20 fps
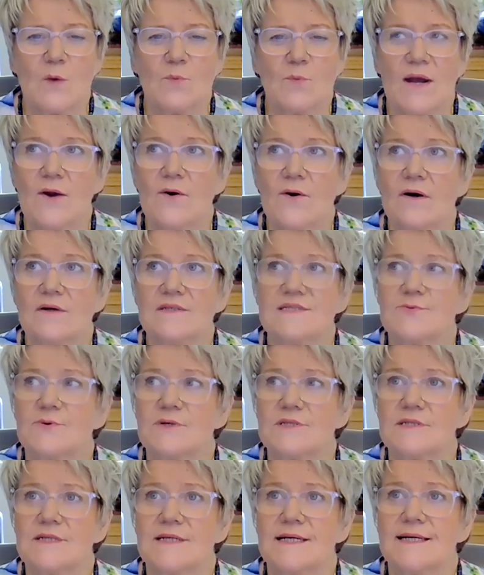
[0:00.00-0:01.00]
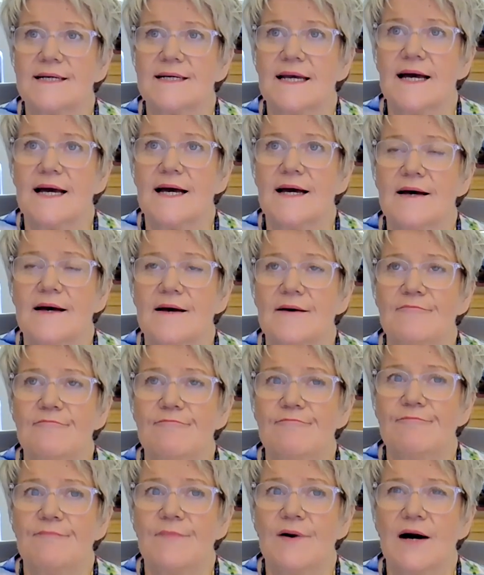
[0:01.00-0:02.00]
Where else was I?
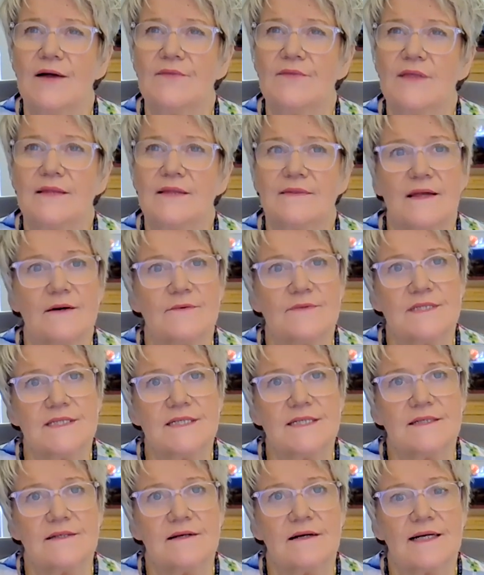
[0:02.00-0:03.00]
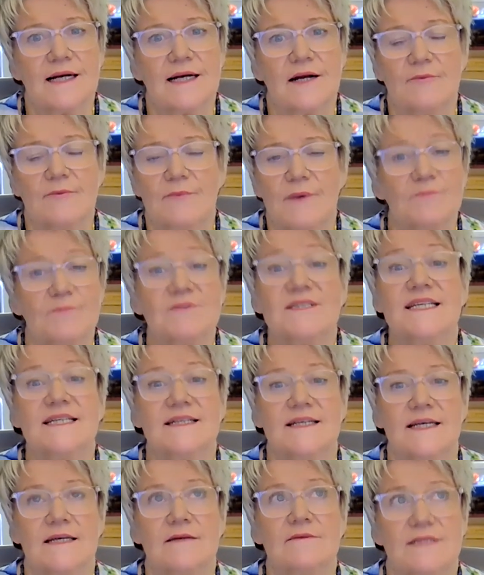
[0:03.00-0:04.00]
I think that was it. I can't remember.
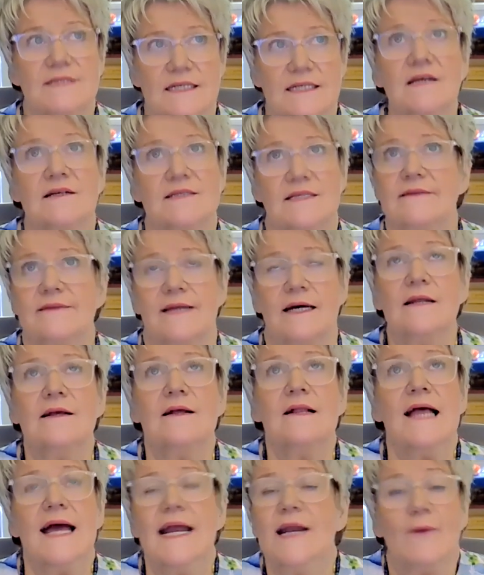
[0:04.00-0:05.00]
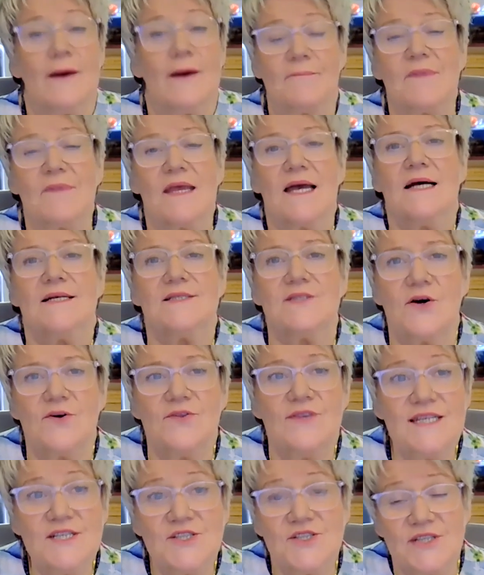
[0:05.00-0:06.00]
Sydney, I said that. Anyway, so
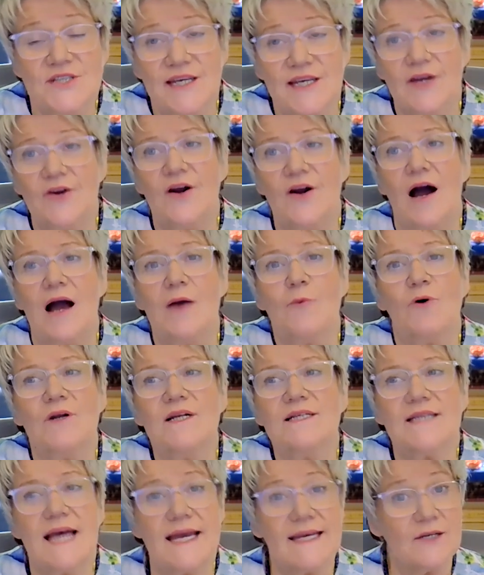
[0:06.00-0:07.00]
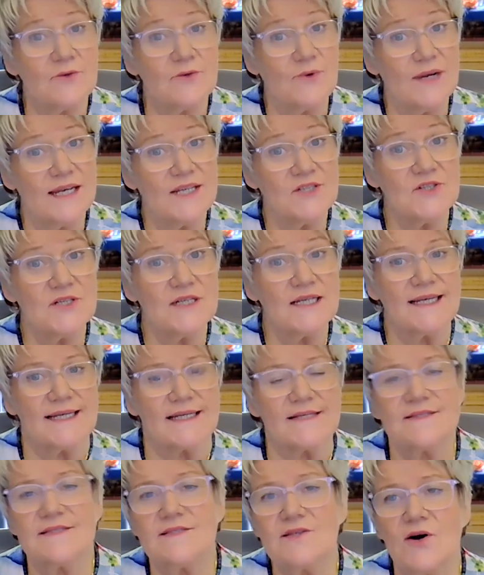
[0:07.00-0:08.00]
this year I want to take it
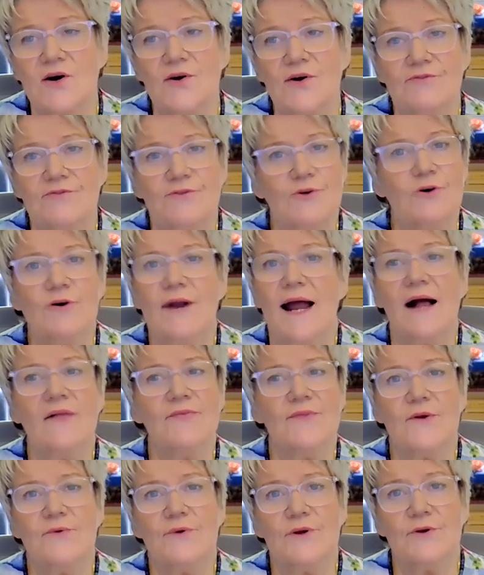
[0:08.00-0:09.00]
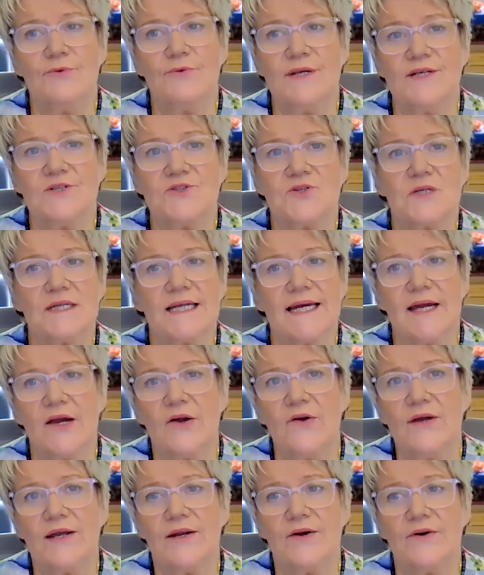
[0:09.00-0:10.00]
regionally. So if you're out there in a regional
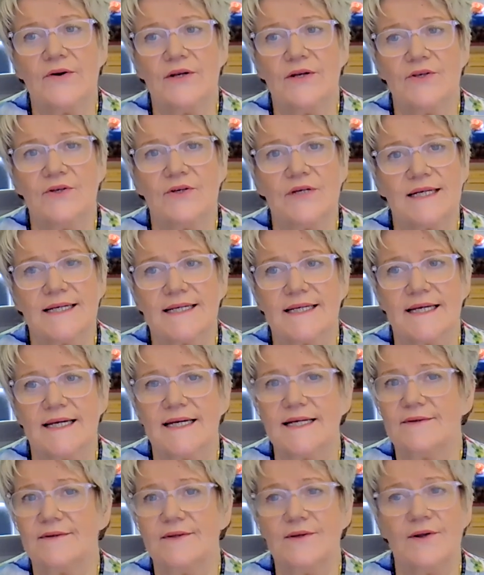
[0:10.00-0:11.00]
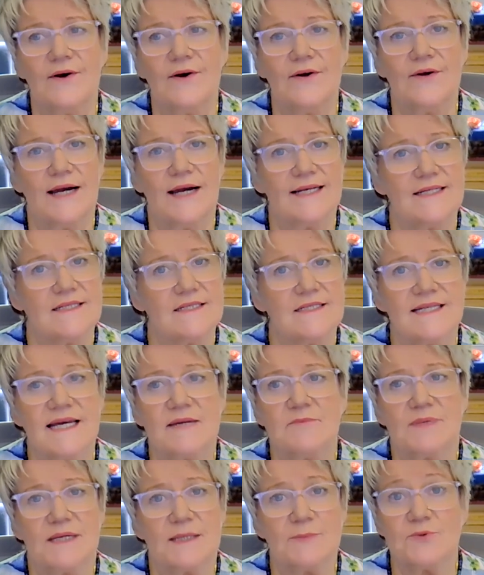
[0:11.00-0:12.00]
area and you can get, you know, 8 to
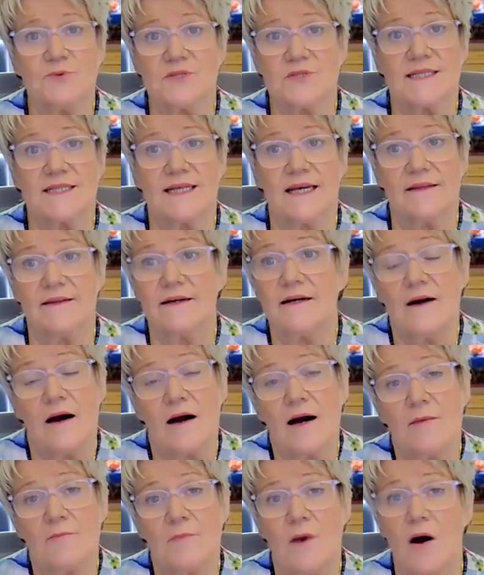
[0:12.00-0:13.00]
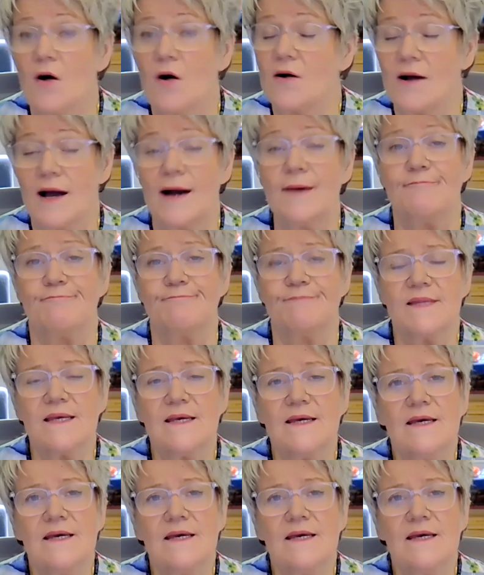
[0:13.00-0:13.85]
10 people together, I'll come.